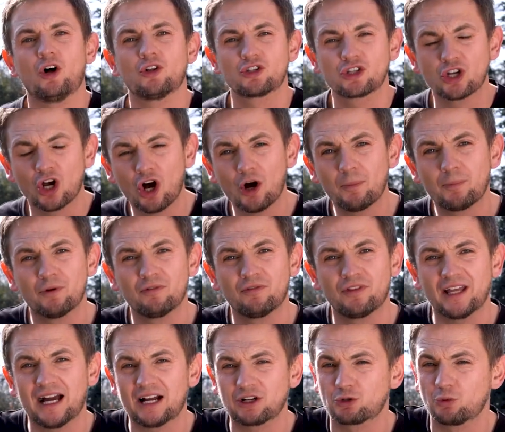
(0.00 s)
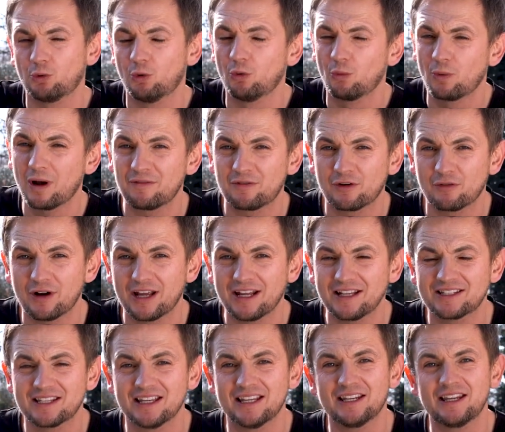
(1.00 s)
on top of the actual weather
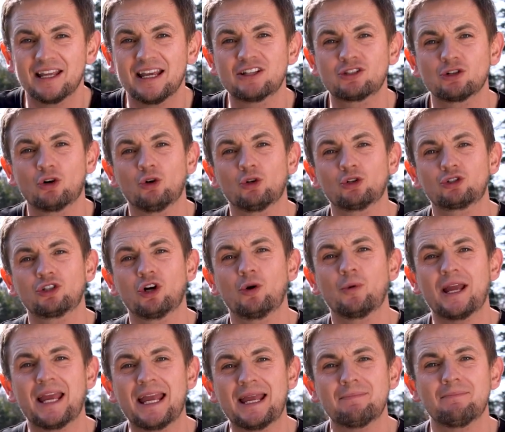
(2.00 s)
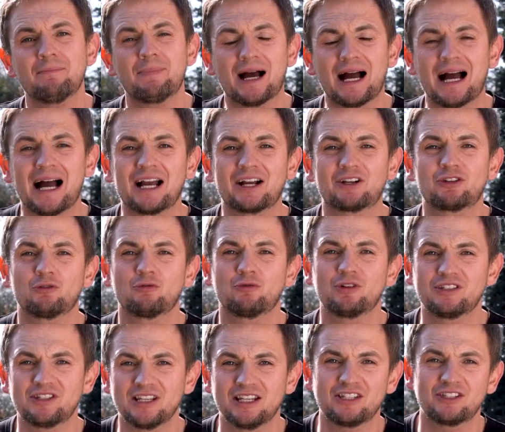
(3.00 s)
rating, it's also impact
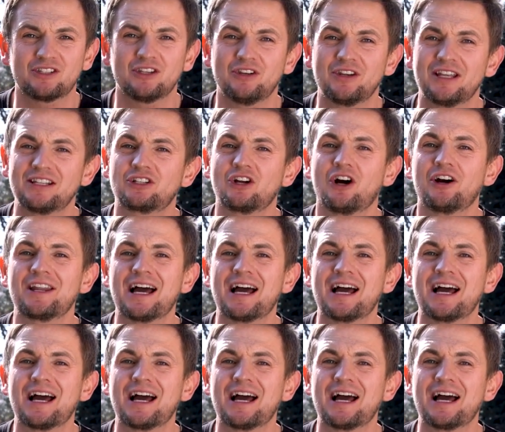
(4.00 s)
resistant. It's got